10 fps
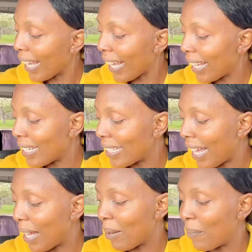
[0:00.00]
and
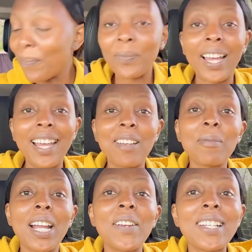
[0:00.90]
um, i
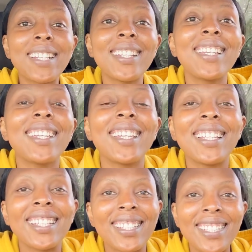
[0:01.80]
am currently
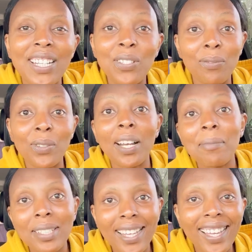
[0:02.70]
in the state of new
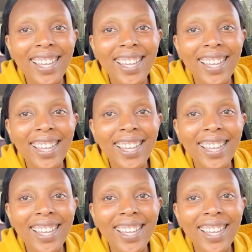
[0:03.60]
hampshire